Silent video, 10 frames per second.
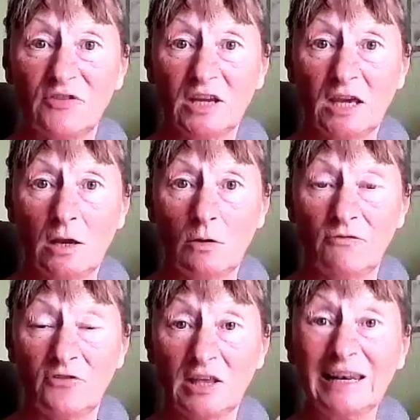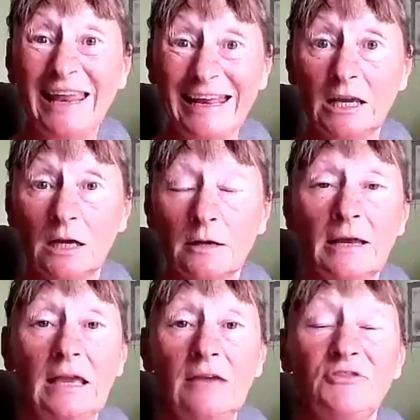for the link.
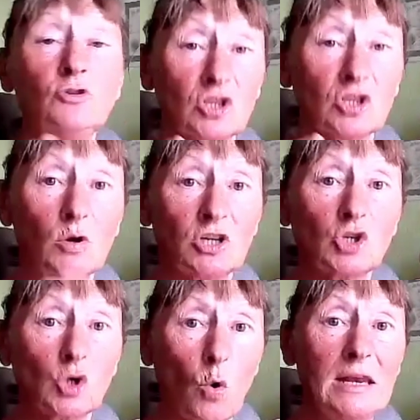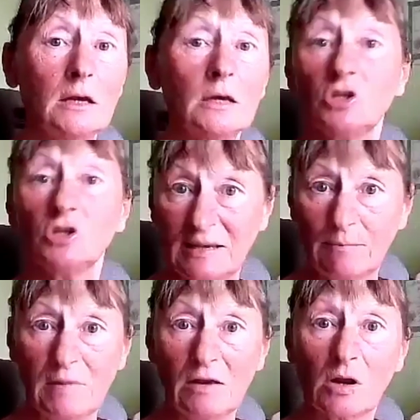If you just want to join, just send
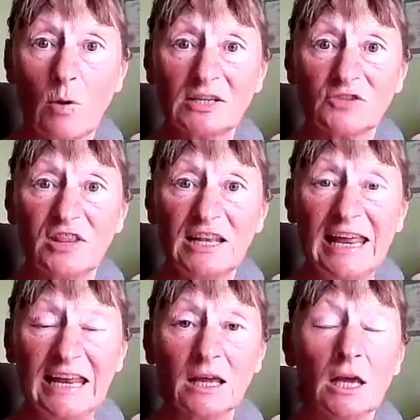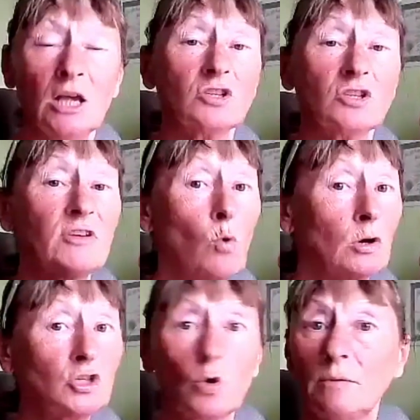me a request for the link. So if you want
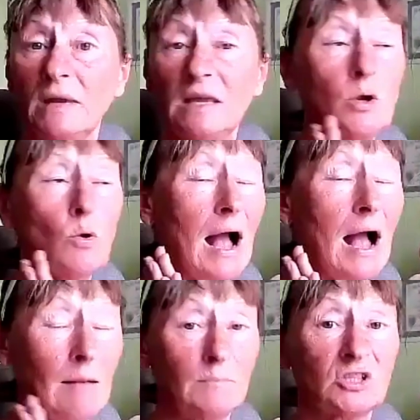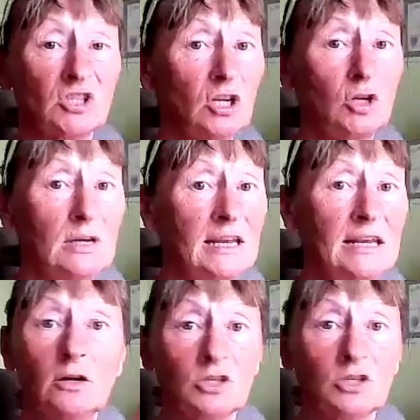to join me, you are absolutely
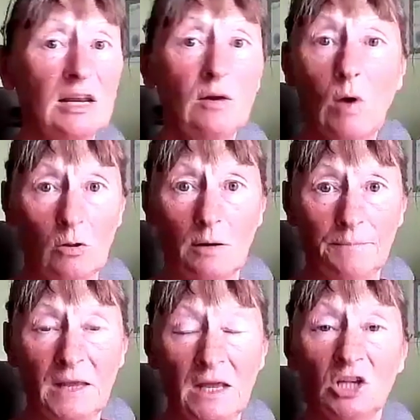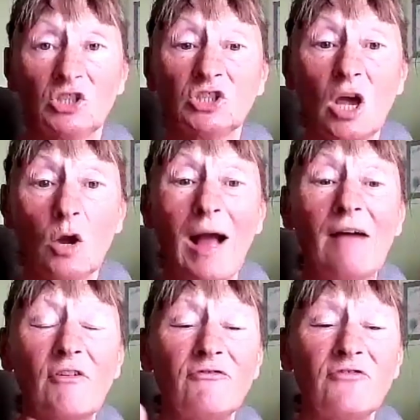and utterly welcome. So
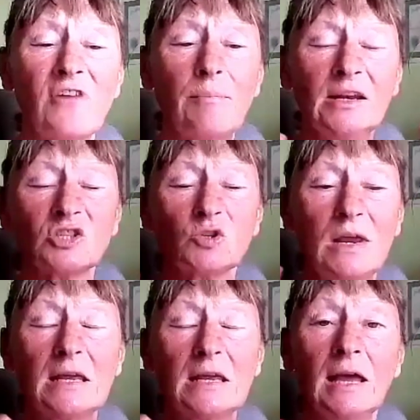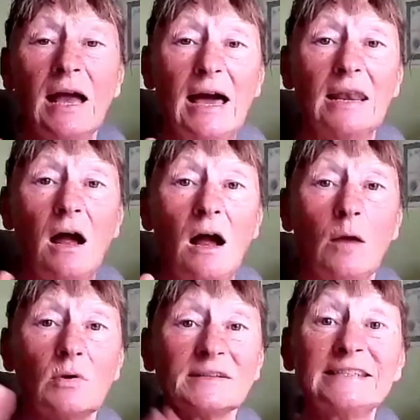have a fabulous week, and I
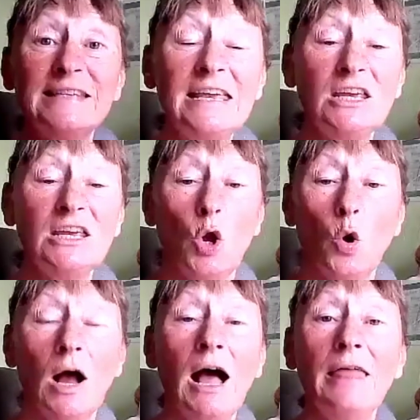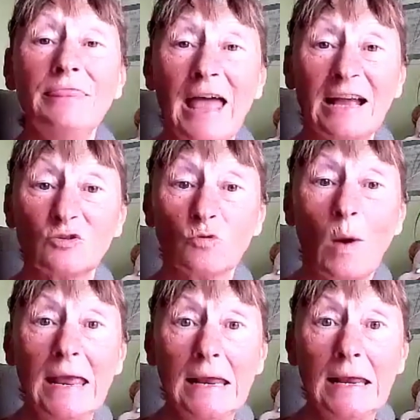will see you next week.
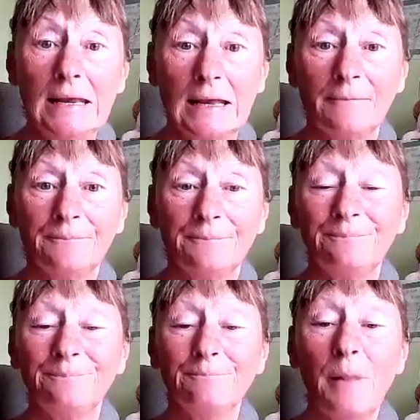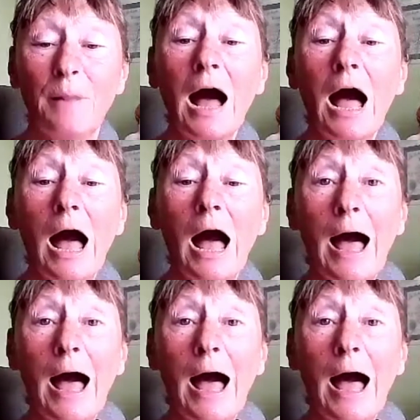Bye.